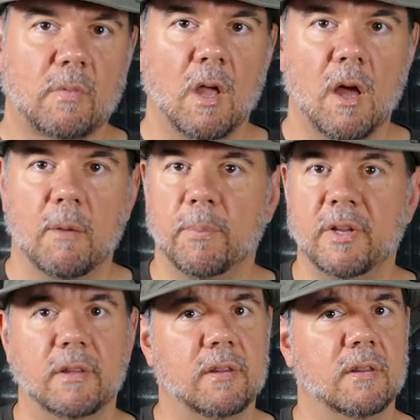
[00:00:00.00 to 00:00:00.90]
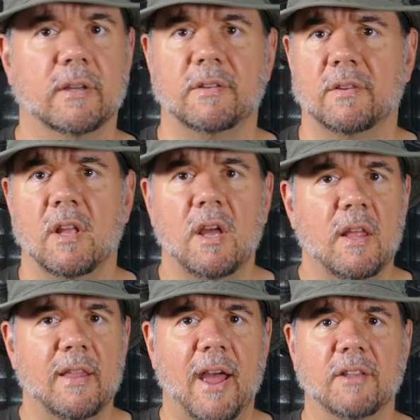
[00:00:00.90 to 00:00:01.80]
Um, but like I said,
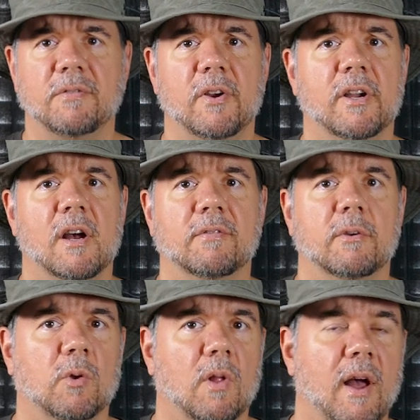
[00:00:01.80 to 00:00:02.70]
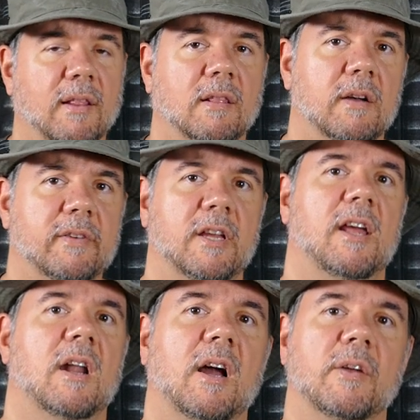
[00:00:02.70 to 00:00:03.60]
the hat's very comfortable, I love it,
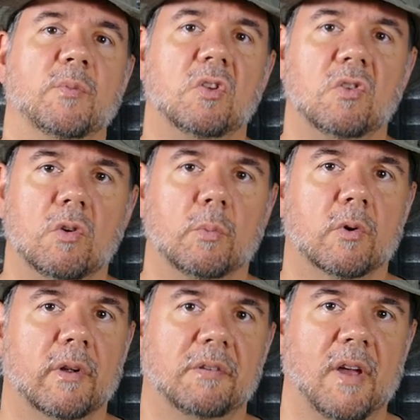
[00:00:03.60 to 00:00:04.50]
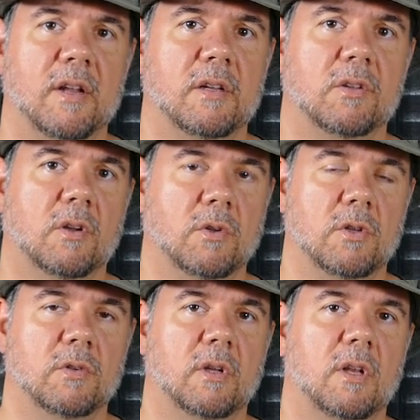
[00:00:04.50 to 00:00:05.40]
and I am super excited to go
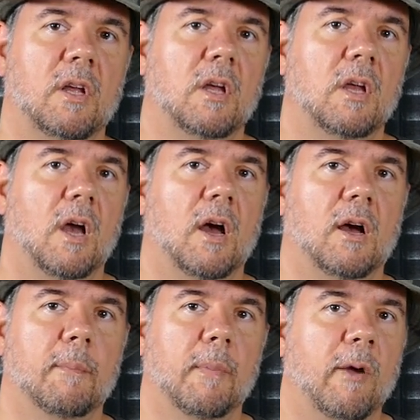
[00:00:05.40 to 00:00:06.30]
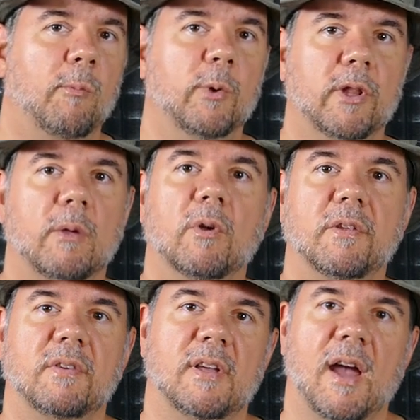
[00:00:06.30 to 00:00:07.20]
use it. Um, I really want
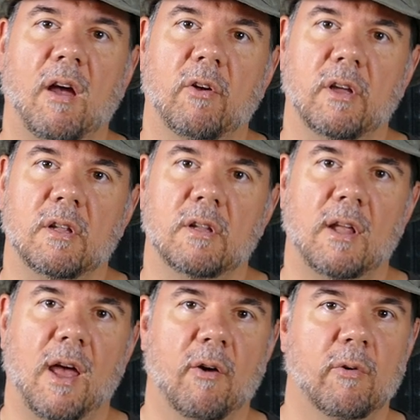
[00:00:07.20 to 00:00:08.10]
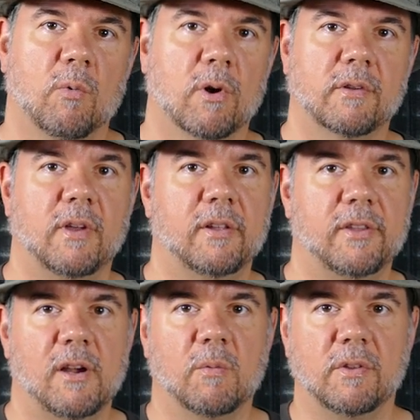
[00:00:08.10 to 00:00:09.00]
to see how it how it works out
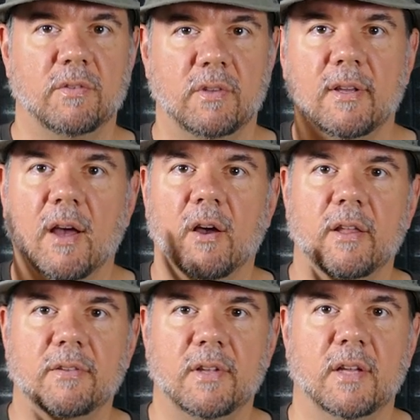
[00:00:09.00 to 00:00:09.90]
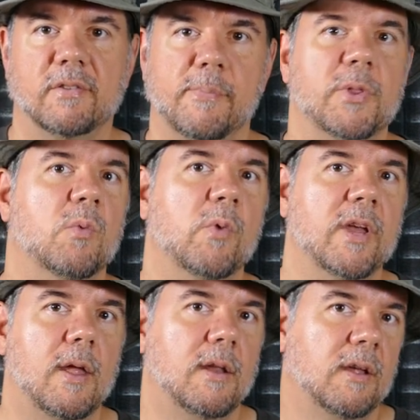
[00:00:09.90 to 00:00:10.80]
there. I want to see how it stands up in the
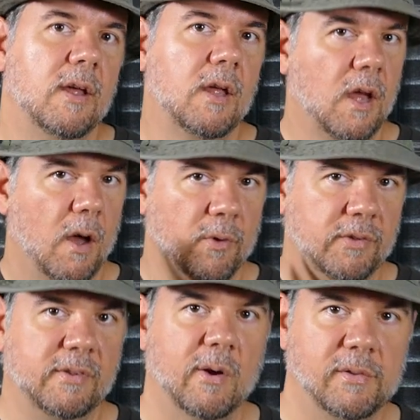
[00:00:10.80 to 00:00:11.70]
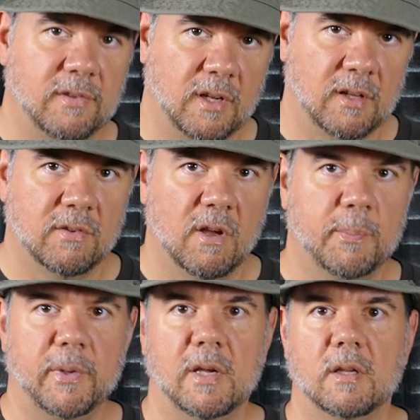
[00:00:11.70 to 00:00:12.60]
wind. I want to see how it stands
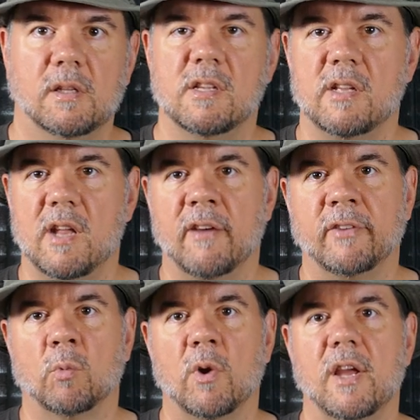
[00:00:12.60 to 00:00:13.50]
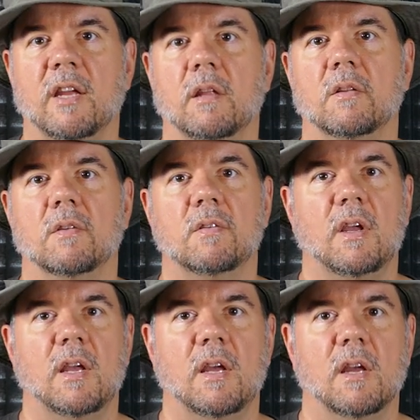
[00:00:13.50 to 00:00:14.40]
up in, in heavy rains
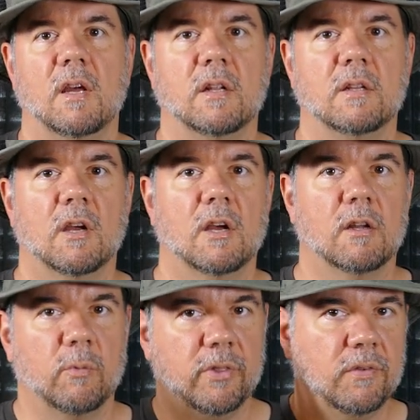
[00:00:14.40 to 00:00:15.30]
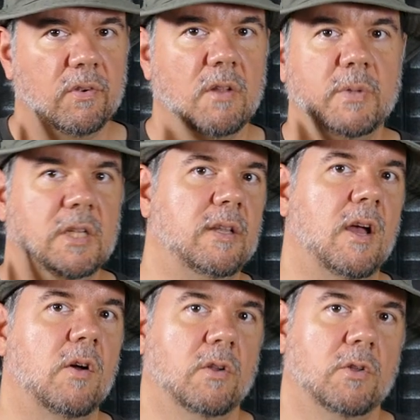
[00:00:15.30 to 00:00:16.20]
and um, with the sun beating
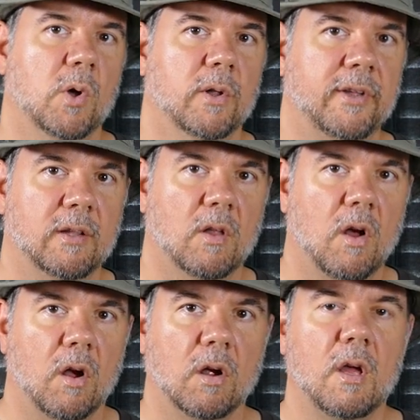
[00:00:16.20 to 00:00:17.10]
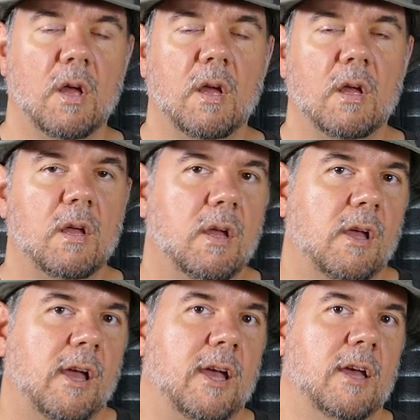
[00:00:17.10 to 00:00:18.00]
down on you all day long,
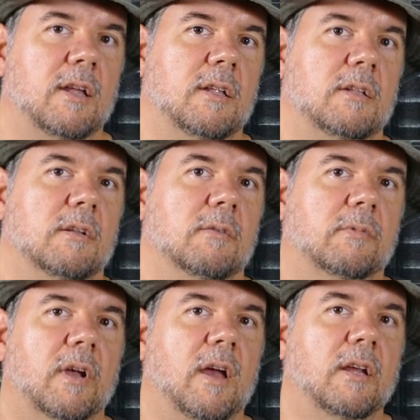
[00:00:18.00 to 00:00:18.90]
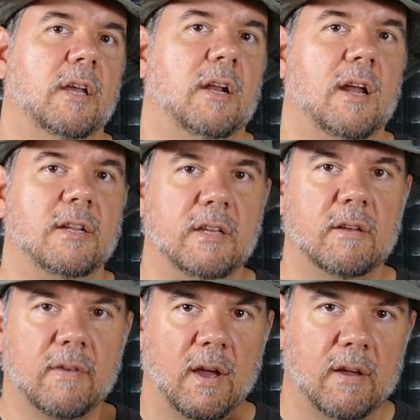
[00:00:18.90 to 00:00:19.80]
and kind of get an
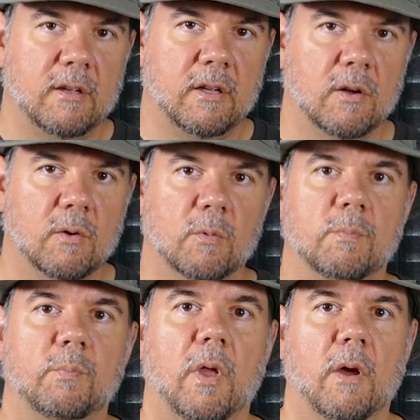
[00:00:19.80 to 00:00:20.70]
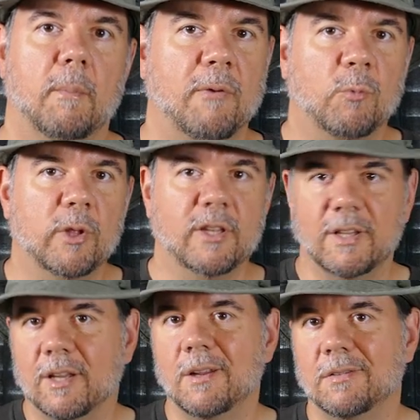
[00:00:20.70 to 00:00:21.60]
idea of, you know, um, I really
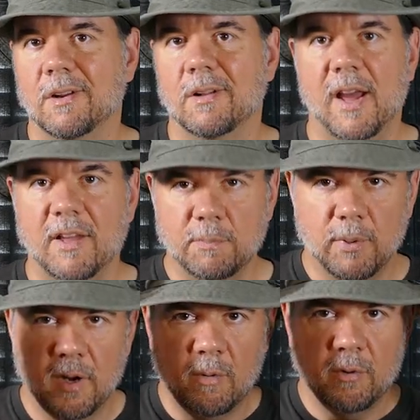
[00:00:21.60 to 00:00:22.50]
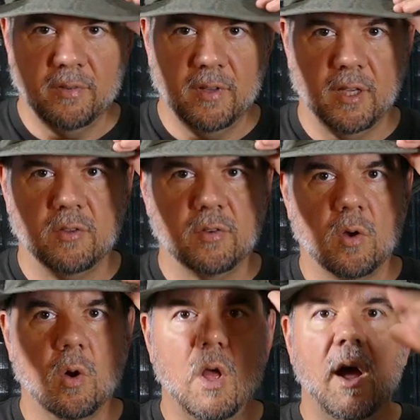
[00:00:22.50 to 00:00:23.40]
think it is going to last, but I want to see.
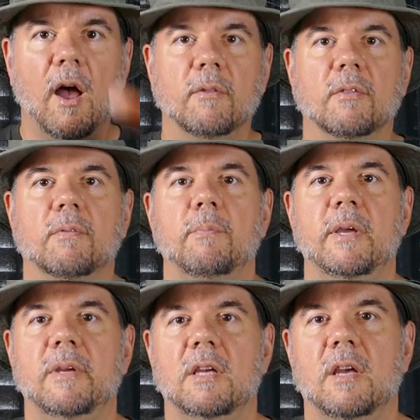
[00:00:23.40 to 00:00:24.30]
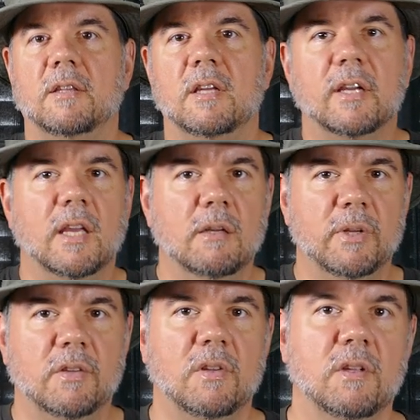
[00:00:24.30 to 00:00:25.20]
So maybe at the end of
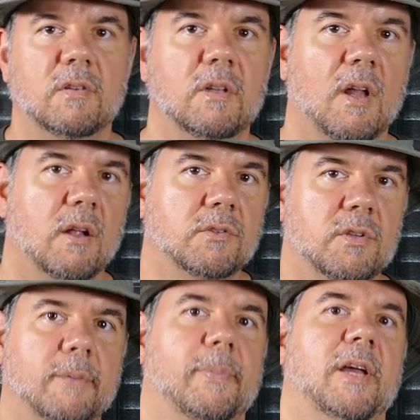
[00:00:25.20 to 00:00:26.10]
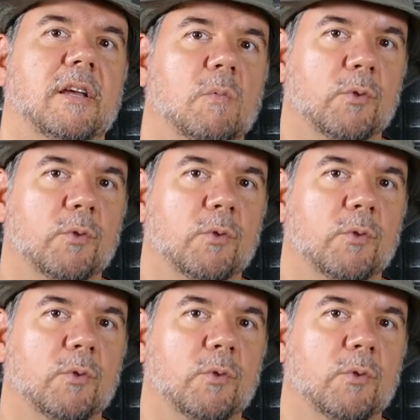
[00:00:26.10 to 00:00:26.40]
camping season, I'll check back in.